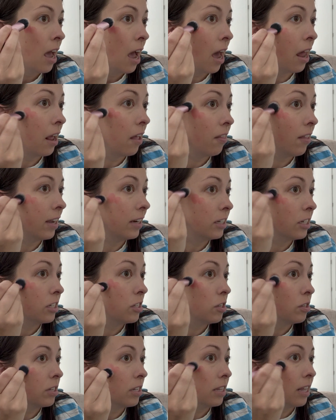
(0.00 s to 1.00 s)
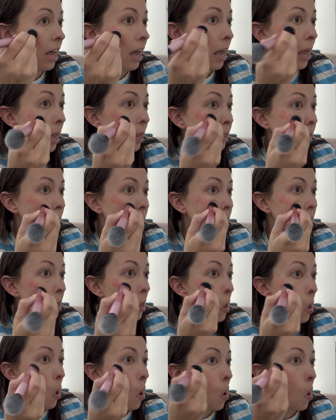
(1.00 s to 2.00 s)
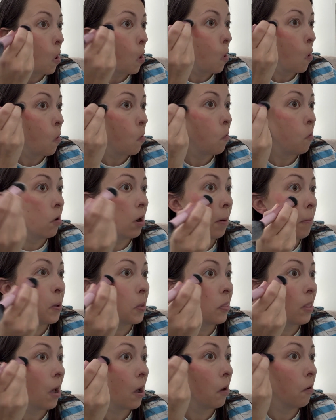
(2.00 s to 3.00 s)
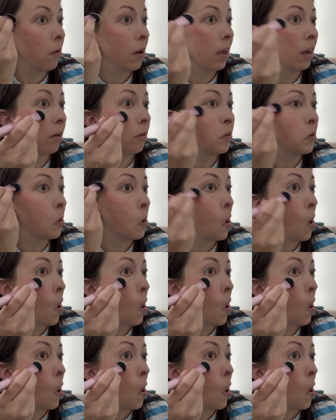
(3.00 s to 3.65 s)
And I like just using that and just rubbing that around,